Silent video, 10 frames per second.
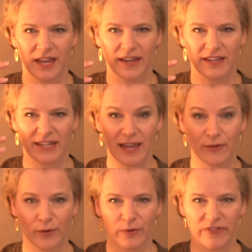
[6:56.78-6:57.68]
and he
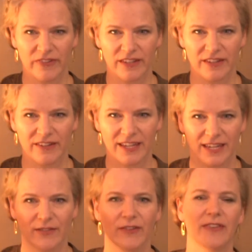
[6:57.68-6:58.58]
never receded. He
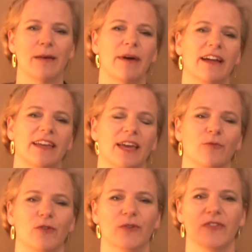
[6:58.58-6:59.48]
never sat back
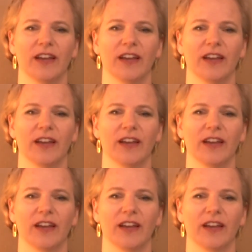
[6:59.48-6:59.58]
again, which is